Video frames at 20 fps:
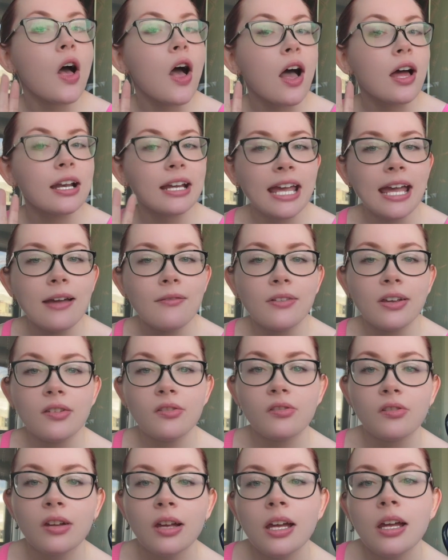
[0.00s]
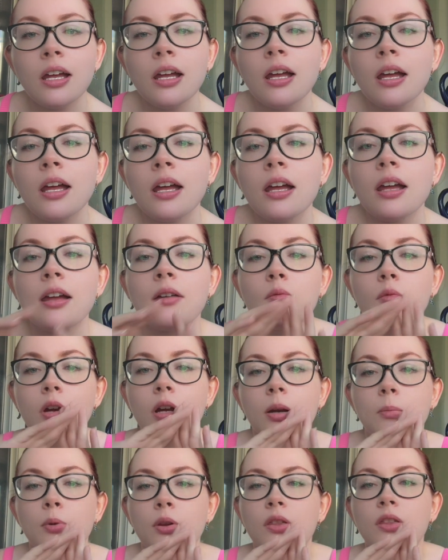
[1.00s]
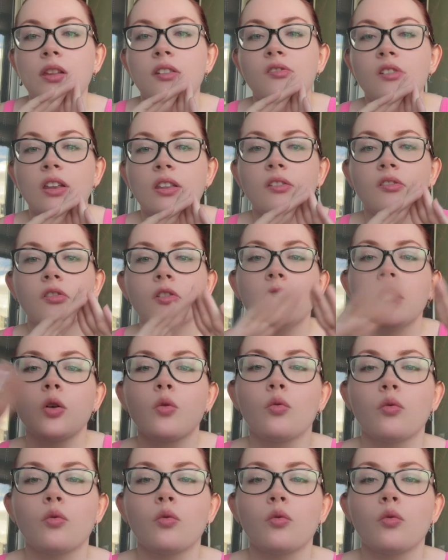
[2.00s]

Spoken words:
on a canvas. We're going to put this on the screen.